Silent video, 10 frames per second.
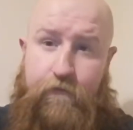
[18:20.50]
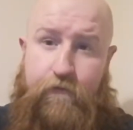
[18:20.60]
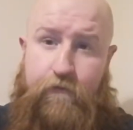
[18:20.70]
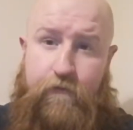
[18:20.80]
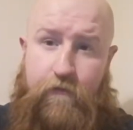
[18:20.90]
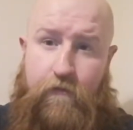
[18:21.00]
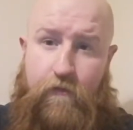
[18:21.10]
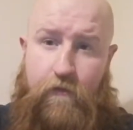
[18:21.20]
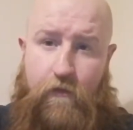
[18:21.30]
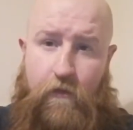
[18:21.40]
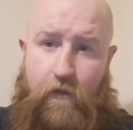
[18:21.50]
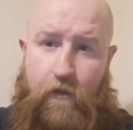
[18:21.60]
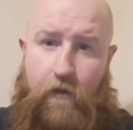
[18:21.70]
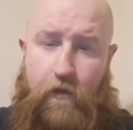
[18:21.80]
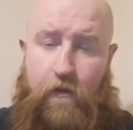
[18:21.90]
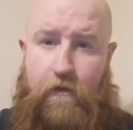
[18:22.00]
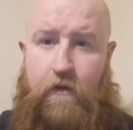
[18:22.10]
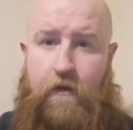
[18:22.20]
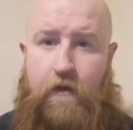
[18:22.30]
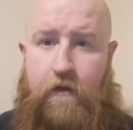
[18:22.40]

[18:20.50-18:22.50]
(no one is talking)